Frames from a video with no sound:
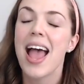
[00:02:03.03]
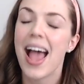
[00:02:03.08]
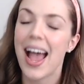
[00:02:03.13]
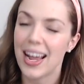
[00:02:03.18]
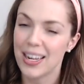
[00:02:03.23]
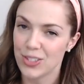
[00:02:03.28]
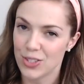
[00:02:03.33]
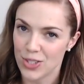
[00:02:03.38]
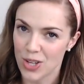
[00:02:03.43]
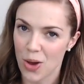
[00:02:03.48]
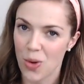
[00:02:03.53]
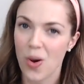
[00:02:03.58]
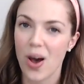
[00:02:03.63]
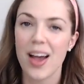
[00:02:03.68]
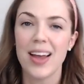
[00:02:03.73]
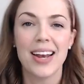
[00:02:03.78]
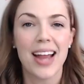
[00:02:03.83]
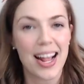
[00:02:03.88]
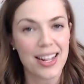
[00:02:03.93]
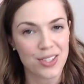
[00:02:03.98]
and so
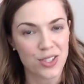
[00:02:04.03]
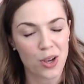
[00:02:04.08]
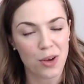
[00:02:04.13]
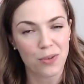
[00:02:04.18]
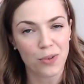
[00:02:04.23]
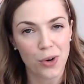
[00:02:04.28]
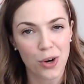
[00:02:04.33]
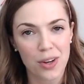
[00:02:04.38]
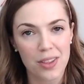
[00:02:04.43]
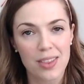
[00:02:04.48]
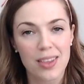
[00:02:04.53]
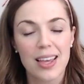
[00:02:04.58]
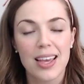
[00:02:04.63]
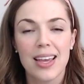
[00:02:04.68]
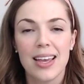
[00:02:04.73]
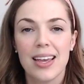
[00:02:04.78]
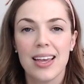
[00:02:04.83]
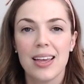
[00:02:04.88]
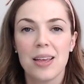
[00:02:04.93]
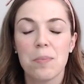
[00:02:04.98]
on and so forth.
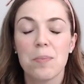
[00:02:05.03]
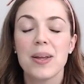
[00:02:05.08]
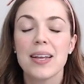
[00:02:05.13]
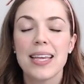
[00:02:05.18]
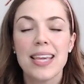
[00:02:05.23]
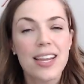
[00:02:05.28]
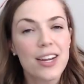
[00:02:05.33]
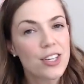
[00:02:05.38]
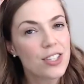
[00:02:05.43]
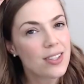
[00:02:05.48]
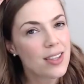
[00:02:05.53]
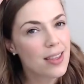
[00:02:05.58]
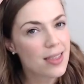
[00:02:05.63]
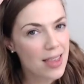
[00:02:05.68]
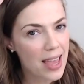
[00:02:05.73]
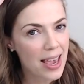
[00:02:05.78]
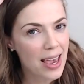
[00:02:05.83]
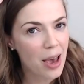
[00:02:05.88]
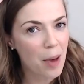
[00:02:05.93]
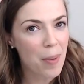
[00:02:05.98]
But here's the
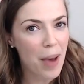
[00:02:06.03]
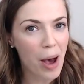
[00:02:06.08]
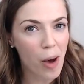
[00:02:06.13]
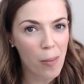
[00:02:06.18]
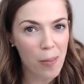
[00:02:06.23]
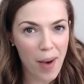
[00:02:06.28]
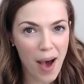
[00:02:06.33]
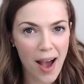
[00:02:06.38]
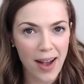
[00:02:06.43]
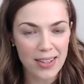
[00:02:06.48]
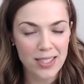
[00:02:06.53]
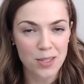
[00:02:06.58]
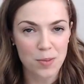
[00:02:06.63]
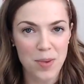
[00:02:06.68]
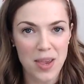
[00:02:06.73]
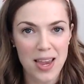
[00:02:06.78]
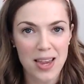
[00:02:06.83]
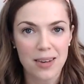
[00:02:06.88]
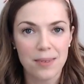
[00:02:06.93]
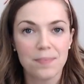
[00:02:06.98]
thing about box
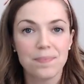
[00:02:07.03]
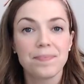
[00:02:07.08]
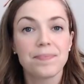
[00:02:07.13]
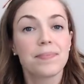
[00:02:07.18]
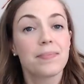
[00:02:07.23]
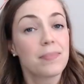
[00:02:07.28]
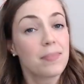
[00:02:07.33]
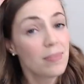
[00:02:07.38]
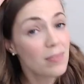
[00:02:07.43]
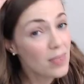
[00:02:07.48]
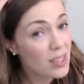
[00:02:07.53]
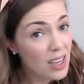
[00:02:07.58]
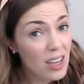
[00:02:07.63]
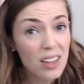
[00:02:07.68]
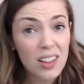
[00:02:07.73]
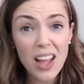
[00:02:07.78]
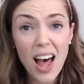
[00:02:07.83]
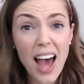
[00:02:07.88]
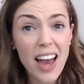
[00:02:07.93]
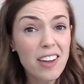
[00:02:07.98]
speed.
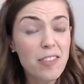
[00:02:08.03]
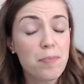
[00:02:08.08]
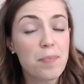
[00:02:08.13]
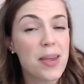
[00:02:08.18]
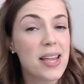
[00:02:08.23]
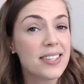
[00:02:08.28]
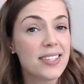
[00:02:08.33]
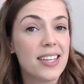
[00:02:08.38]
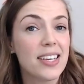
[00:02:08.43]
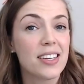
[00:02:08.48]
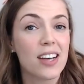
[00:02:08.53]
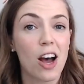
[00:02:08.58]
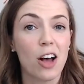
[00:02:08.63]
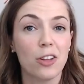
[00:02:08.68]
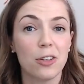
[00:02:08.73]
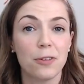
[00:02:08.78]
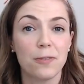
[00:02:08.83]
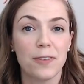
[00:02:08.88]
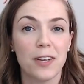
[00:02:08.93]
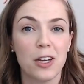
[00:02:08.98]
A lot of basic
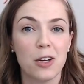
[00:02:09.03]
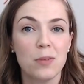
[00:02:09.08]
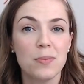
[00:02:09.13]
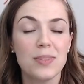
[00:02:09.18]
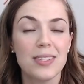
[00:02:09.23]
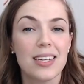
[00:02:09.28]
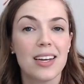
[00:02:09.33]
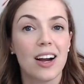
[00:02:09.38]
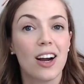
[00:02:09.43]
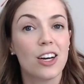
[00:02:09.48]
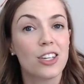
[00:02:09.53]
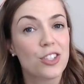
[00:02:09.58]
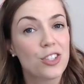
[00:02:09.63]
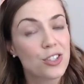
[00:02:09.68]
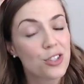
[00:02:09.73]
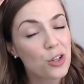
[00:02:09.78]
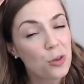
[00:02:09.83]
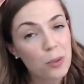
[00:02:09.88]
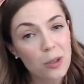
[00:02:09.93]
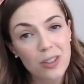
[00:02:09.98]
color films are
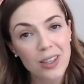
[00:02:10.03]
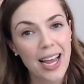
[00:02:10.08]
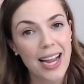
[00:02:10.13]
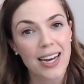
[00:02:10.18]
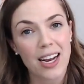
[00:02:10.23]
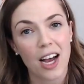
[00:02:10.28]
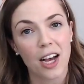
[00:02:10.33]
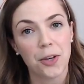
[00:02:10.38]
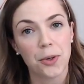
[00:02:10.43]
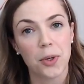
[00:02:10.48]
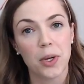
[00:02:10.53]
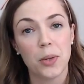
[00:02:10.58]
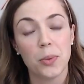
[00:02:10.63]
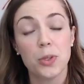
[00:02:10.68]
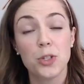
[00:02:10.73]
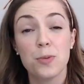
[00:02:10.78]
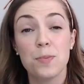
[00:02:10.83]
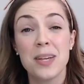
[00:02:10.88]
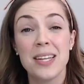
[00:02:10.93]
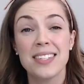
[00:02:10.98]
super light hungry,
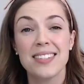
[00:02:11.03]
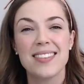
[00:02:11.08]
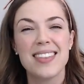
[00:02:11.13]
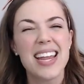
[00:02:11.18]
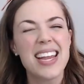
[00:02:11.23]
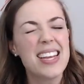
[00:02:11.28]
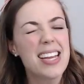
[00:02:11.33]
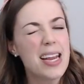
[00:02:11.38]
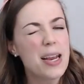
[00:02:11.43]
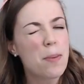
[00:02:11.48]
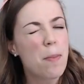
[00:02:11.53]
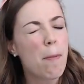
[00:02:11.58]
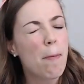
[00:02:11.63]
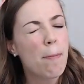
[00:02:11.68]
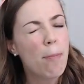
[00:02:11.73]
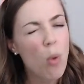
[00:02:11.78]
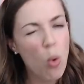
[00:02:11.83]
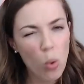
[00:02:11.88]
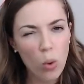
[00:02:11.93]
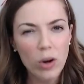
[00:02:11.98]
which means they need
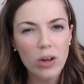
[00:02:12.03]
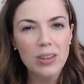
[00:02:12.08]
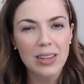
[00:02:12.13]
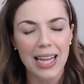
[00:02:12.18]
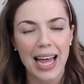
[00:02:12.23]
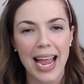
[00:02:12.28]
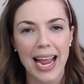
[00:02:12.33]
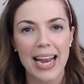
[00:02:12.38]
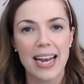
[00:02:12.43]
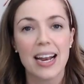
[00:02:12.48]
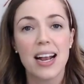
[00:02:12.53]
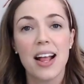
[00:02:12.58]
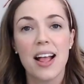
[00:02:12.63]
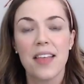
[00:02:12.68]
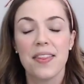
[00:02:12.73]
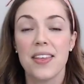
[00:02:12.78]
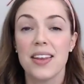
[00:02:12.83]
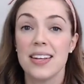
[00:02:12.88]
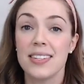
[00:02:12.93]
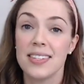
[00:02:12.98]
more light
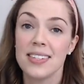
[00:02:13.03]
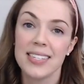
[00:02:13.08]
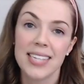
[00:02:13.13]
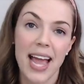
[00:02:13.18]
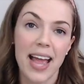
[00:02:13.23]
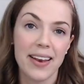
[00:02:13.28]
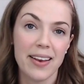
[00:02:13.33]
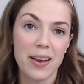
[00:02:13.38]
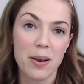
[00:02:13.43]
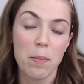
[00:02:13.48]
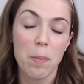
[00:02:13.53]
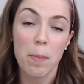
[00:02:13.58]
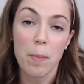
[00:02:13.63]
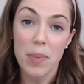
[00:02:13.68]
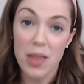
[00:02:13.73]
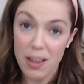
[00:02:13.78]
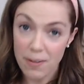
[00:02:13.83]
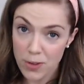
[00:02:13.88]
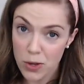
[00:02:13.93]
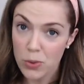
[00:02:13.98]
than is intended
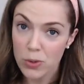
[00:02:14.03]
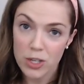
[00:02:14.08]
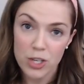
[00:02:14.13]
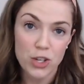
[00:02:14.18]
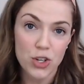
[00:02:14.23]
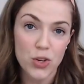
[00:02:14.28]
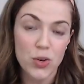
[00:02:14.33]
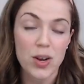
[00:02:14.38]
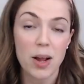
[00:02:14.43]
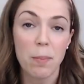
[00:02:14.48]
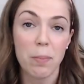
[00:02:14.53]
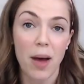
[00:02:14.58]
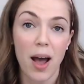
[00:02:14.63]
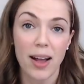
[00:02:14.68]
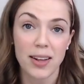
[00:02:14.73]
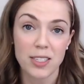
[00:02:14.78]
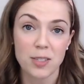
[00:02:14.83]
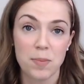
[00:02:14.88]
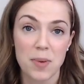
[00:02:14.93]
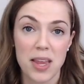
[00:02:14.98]
if you were to shoot at
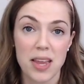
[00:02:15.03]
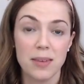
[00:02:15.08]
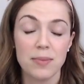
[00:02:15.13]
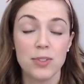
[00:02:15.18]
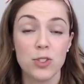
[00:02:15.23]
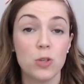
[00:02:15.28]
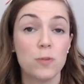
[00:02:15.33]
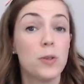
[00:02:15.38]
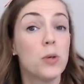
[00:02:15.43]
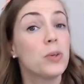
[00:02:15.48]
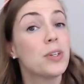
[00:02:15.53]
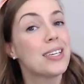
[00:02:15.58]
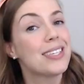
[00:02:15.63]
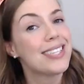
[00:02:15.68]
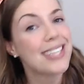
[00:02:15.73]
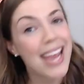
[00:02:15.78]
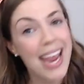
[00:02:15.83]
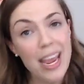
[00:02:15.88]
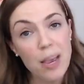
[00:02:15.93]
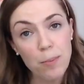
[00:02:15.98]
box speed. So if you were to
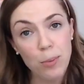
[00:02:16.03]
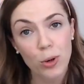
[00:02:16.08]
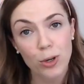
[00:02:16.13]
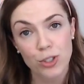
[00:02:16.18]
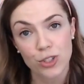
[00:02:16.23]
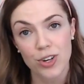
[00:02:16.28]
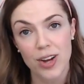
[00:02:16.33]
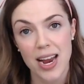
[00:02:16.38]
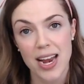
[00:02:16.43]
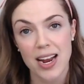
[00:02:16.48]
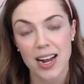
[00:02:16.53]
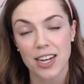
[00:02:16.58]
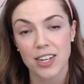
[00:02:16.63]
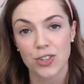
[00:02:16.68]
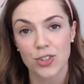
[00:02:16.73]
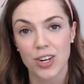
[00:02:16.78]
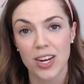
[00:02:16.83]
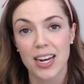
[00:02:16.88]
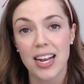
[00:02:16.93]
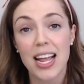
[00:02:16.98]
take Portra
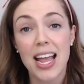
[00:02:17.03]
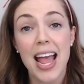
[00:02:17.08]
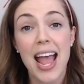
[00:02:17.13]
800